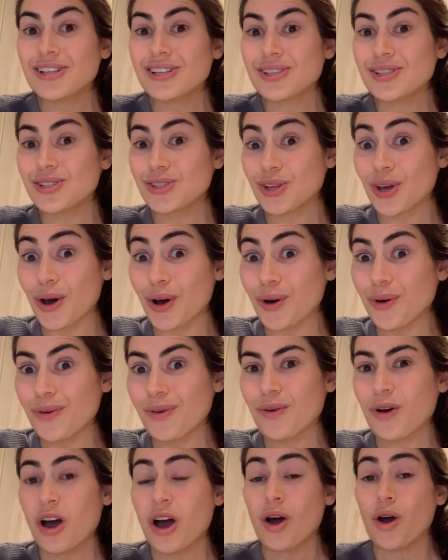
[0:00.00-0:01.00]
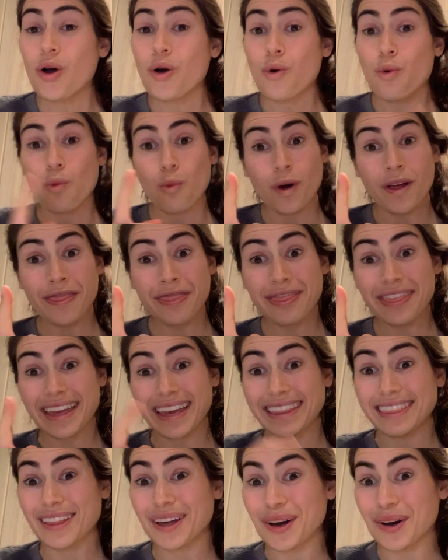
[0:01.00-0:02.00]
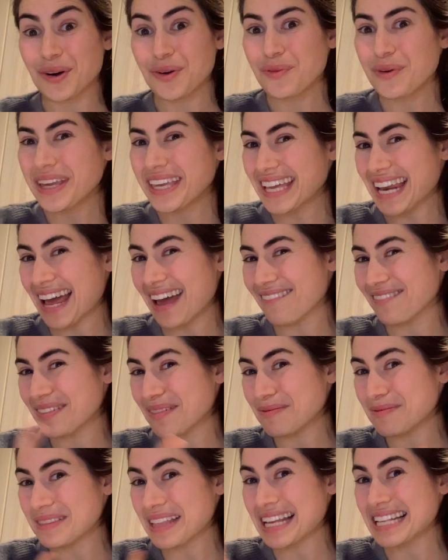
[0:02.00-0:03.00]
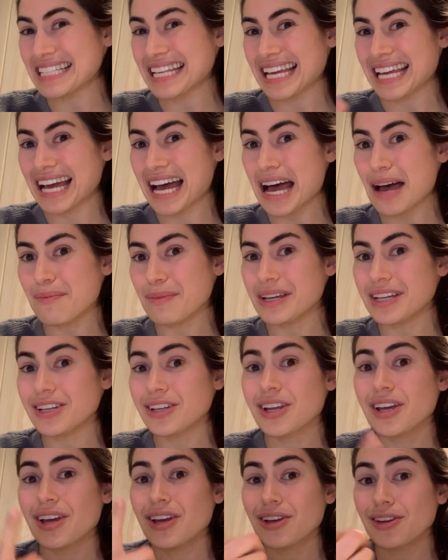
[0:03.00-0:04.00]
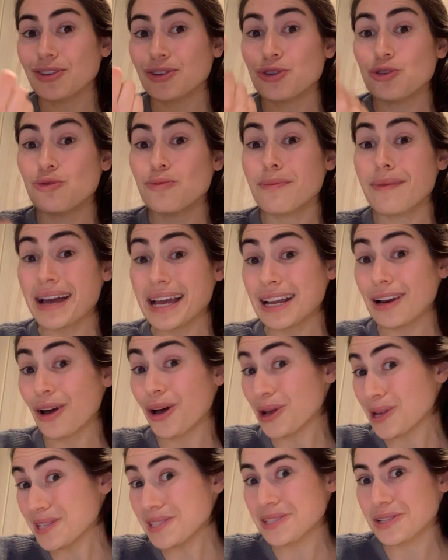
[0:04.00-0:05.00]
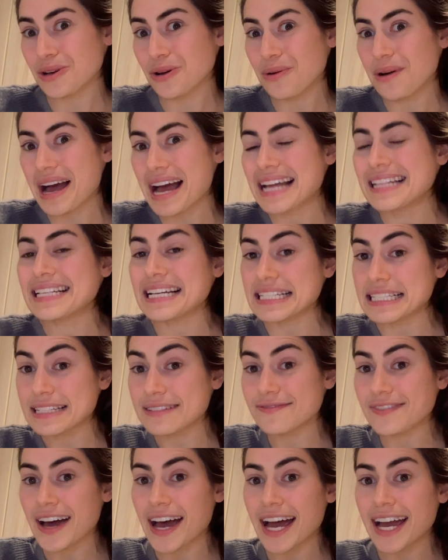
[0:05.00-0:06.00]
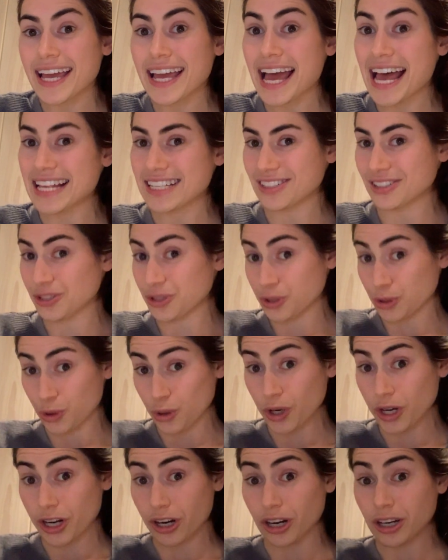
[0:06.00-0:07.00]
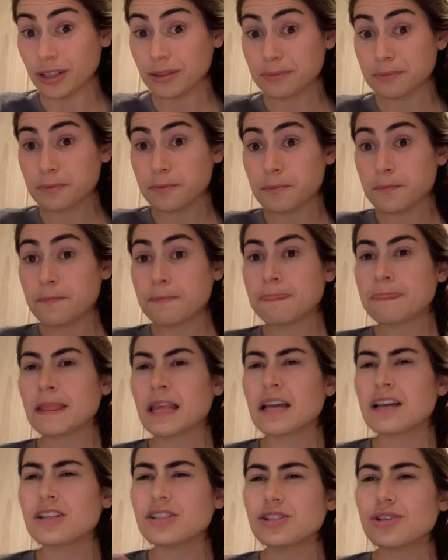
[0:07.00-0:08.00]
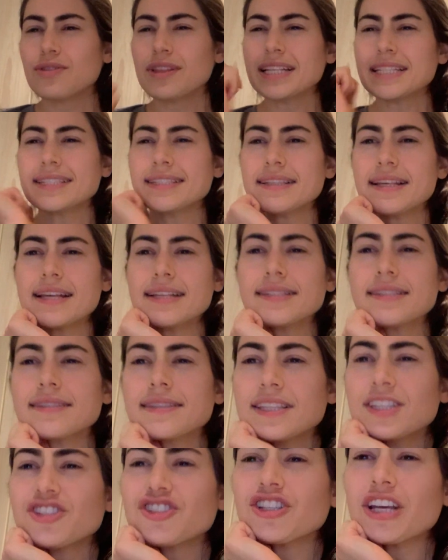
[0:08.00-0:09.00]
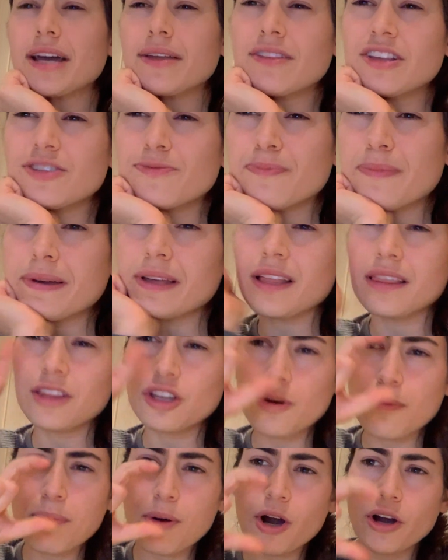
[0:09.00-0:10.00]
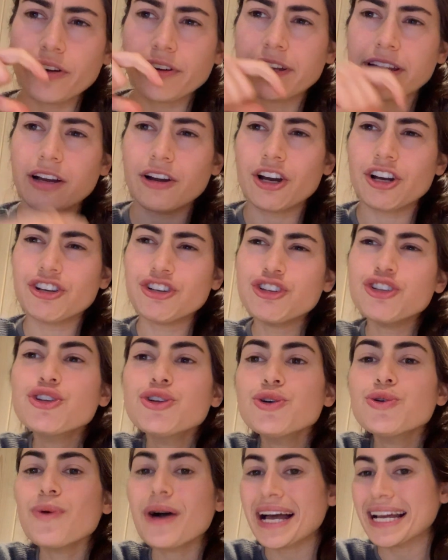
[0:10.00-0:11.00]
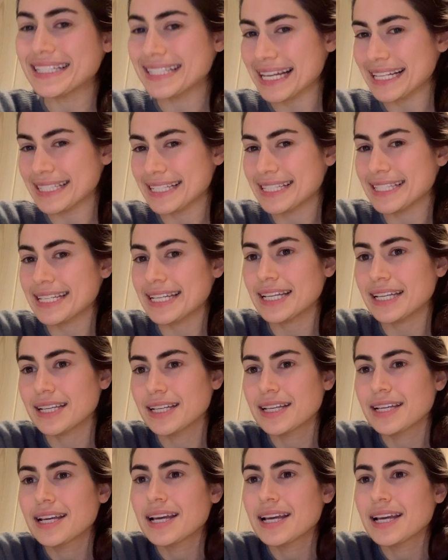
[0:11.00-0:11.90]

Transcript: So one thing though, we can have some things in common. You might also identify as a New Yorker. So this says this little part here, a new identity.